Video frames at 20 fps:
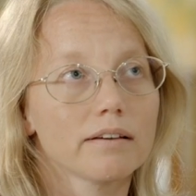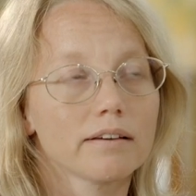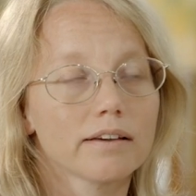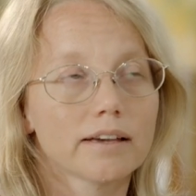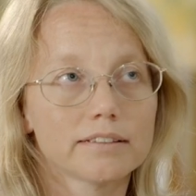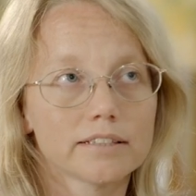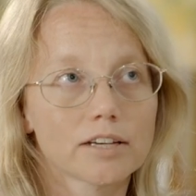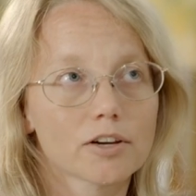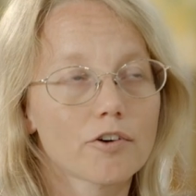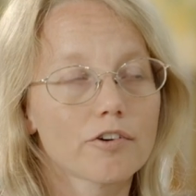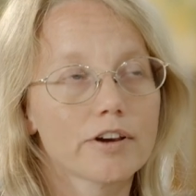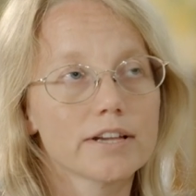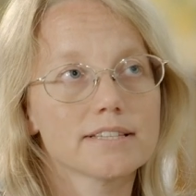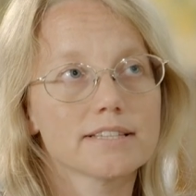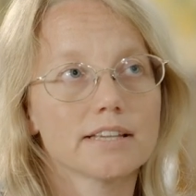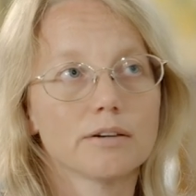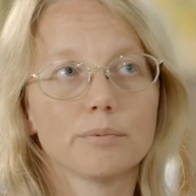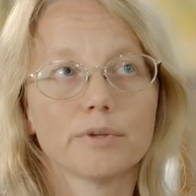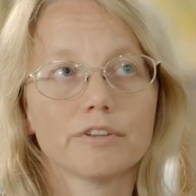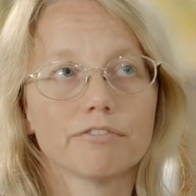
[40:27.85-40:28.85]
categories
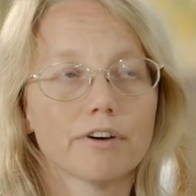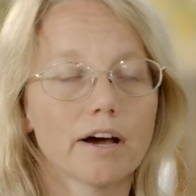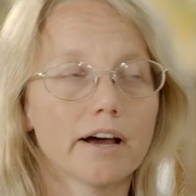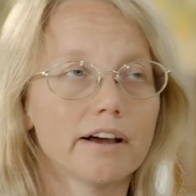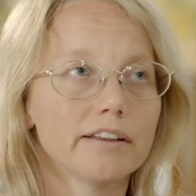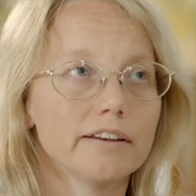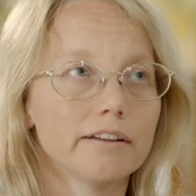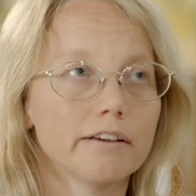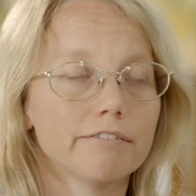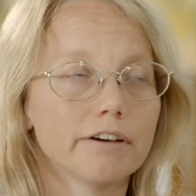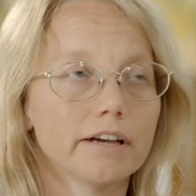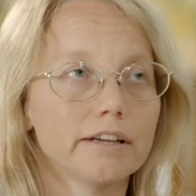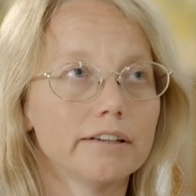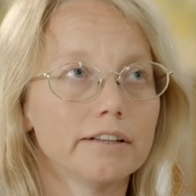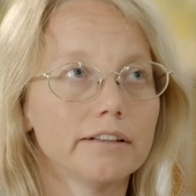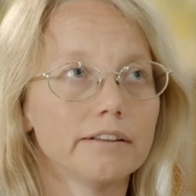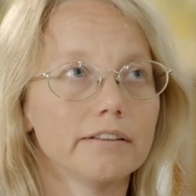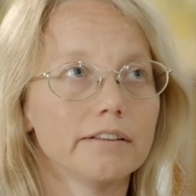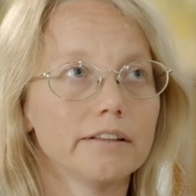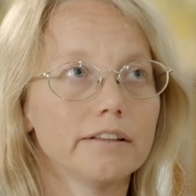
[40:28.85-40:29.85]
that we find
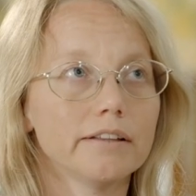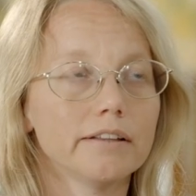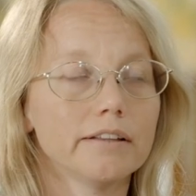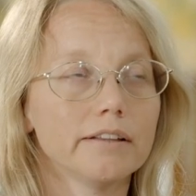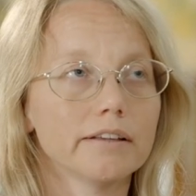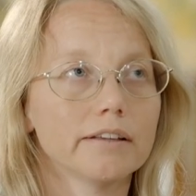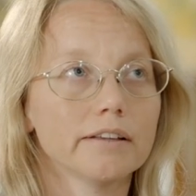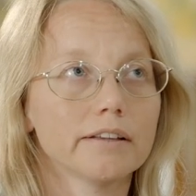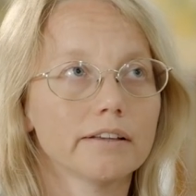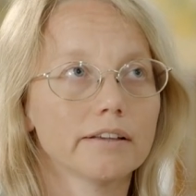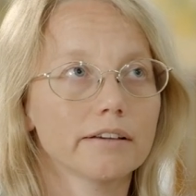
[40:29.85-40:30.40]
find in the